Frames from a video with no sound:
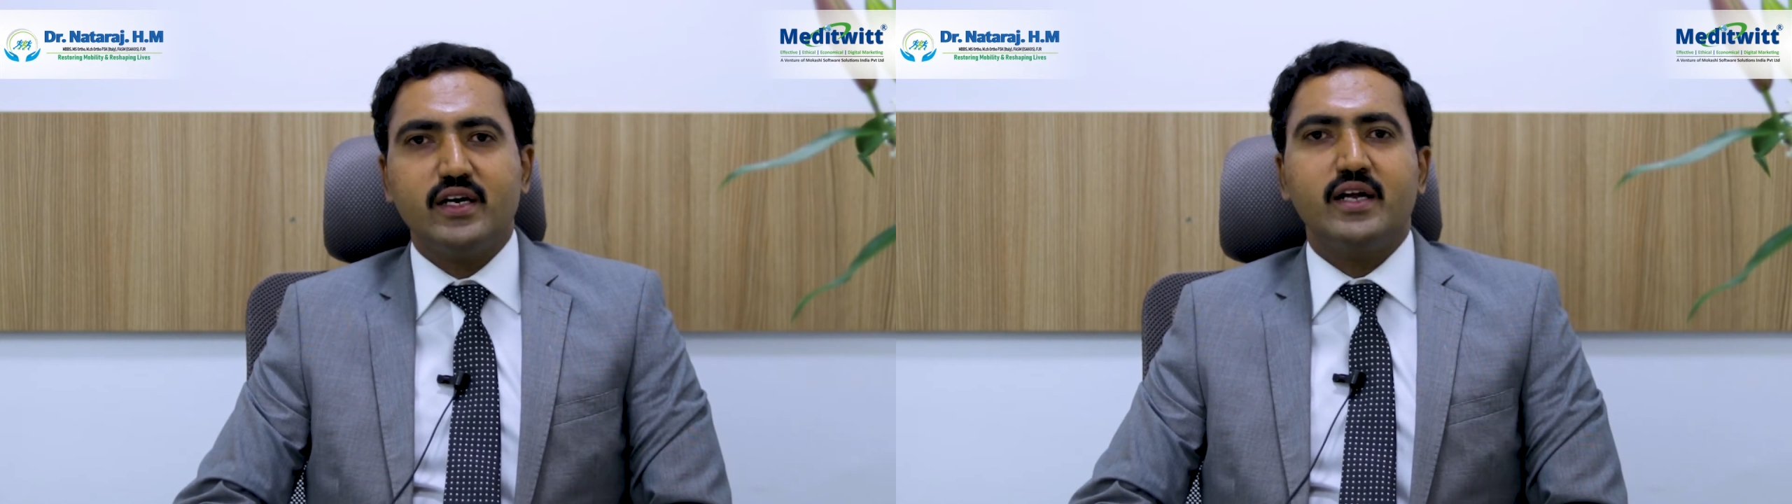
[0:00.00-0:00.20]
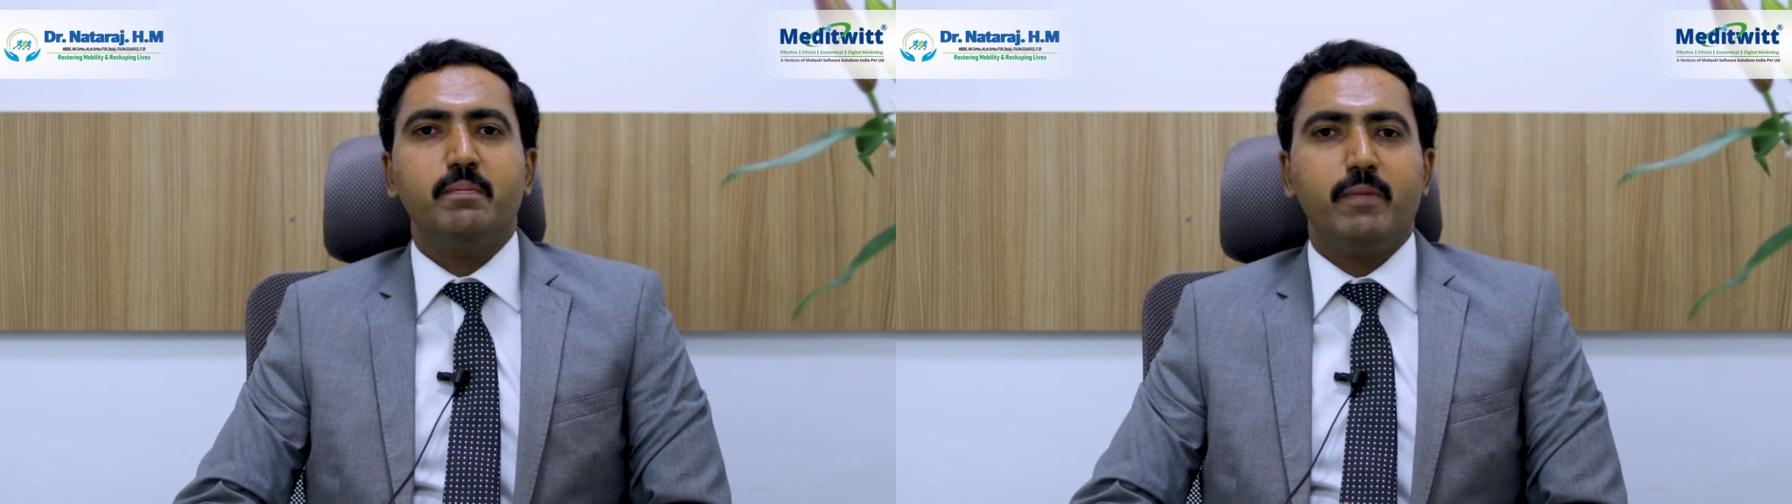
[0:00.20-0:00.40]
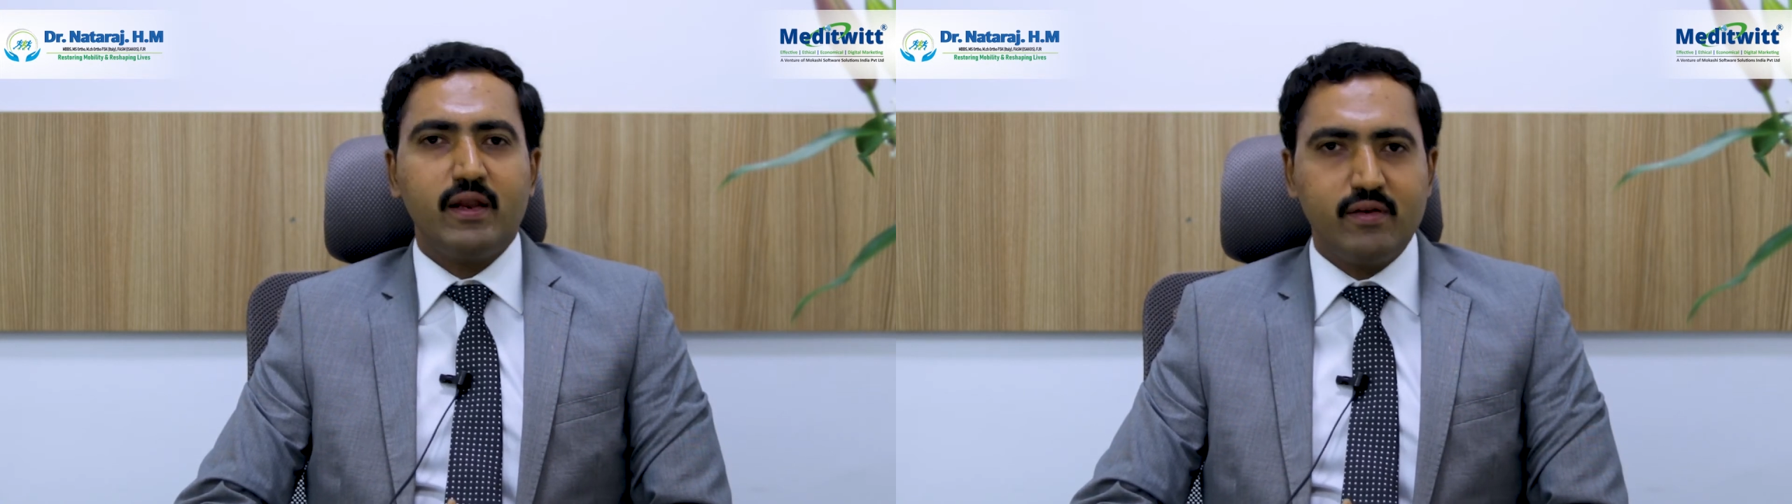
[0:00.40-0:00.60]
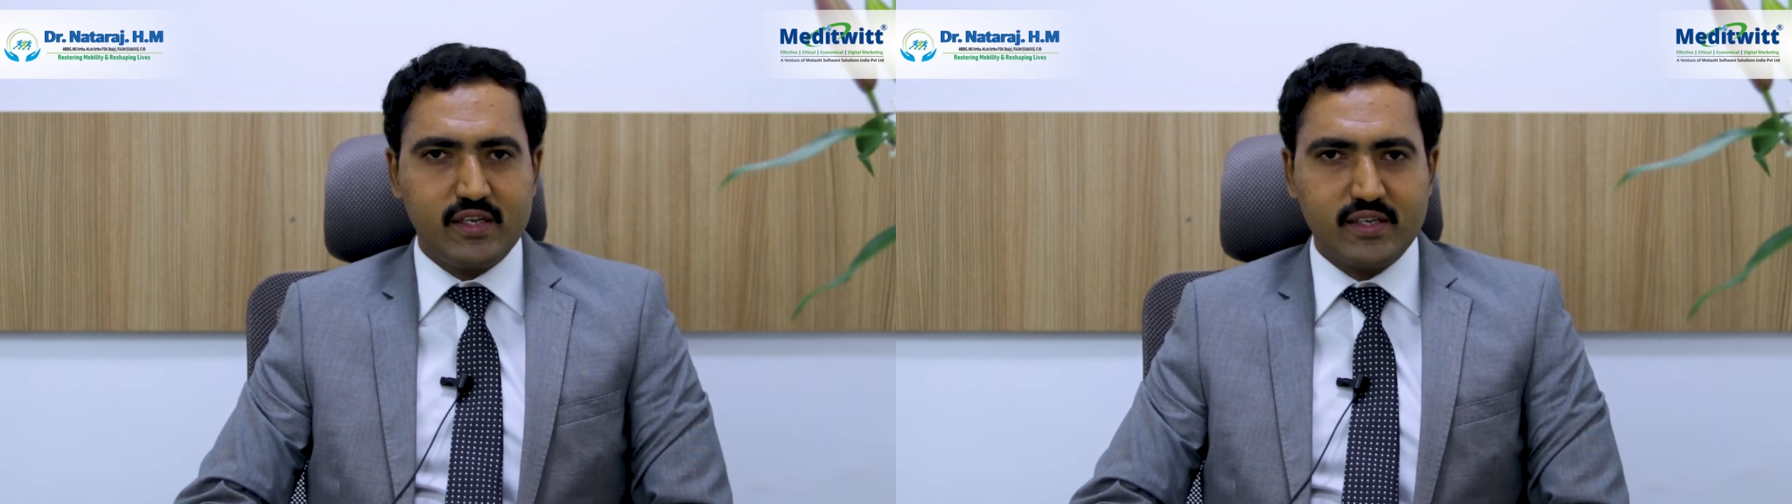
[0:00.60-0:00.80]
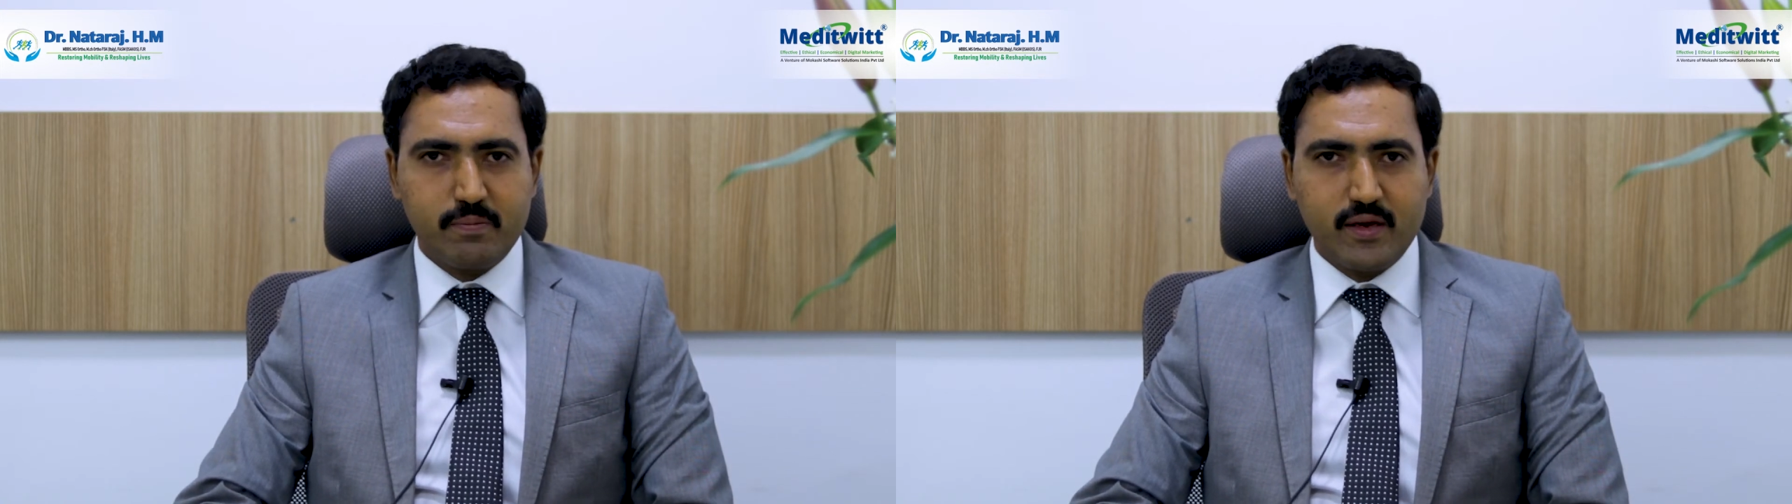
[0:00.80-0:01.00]
and pain
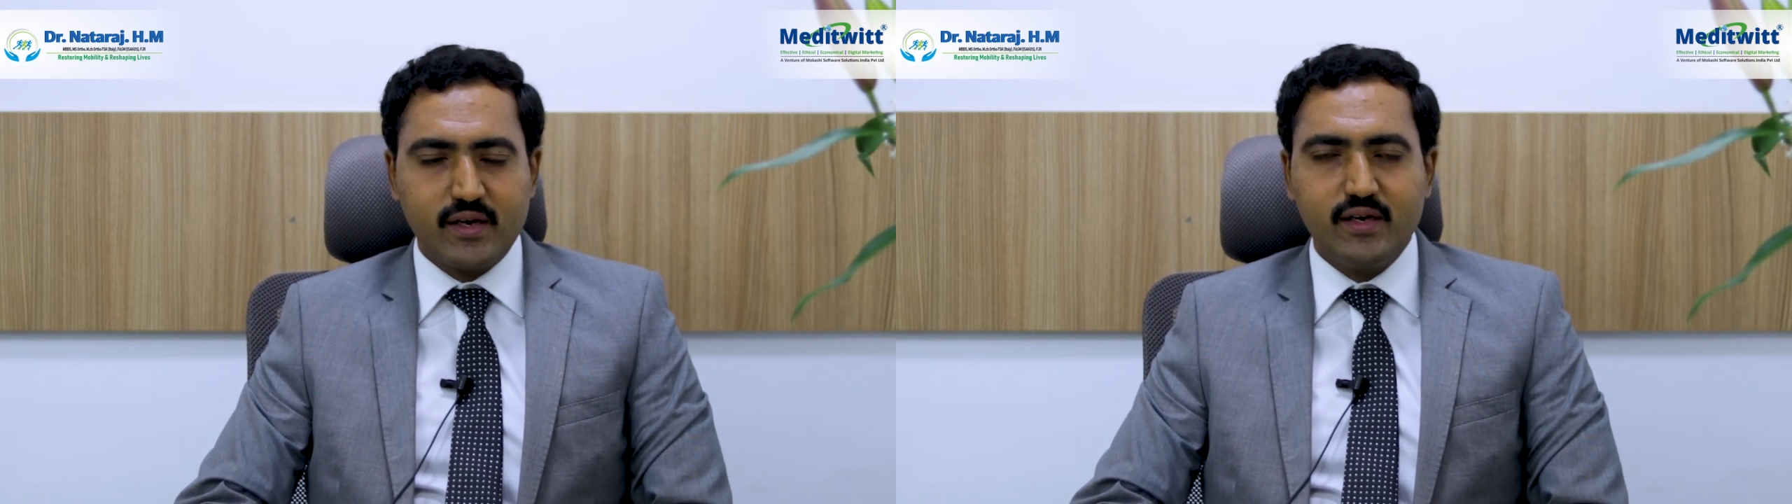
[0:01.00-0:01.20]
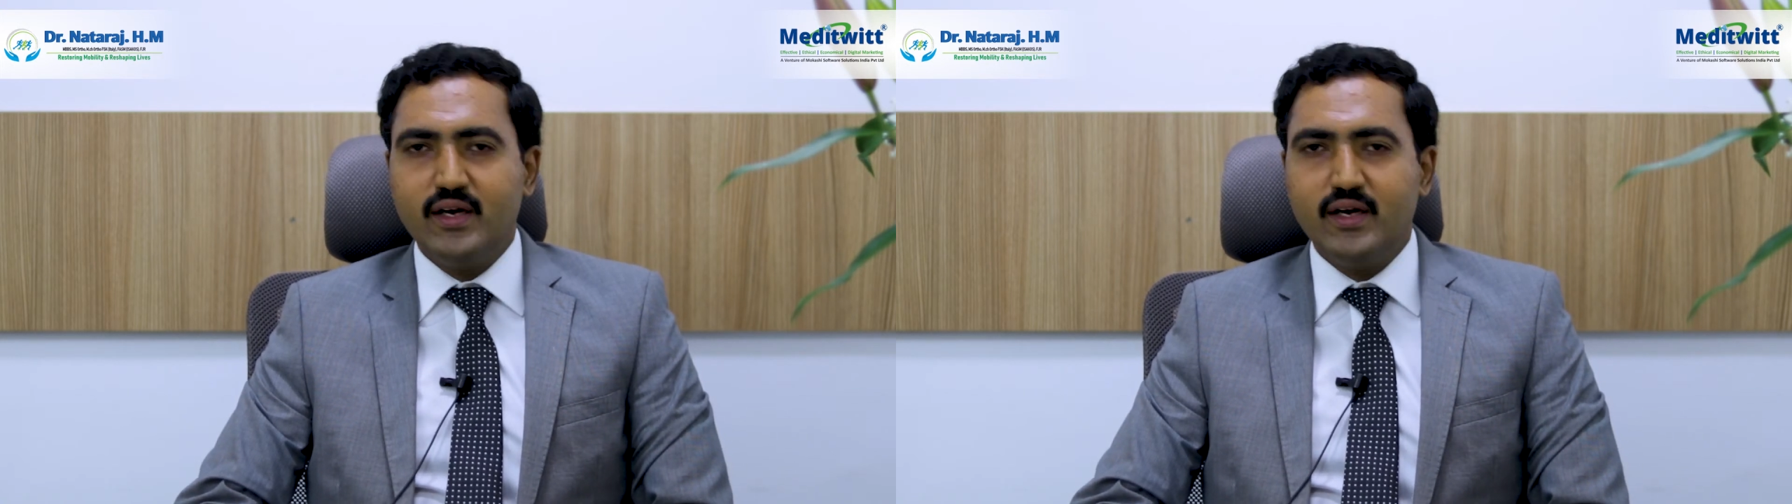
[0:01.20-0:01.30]
disappear,